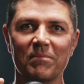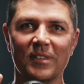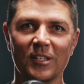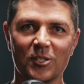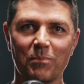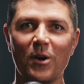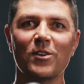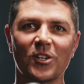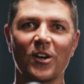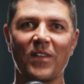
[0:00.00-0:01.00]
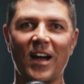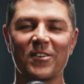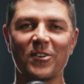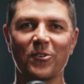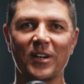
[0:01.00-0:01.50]
the experience that I've
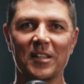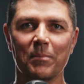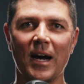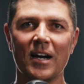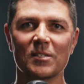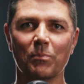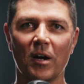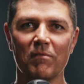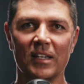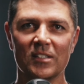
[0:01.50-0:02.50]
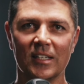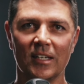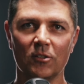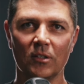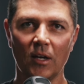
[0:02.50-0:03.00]
had already in the past by investing
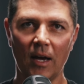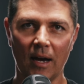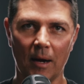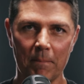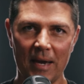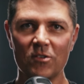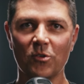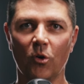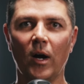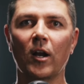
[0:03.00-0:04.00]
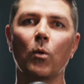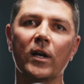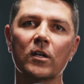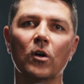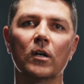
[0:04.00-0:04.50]
in a mentor, and I
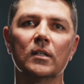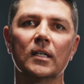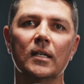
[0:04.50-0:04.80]
went and got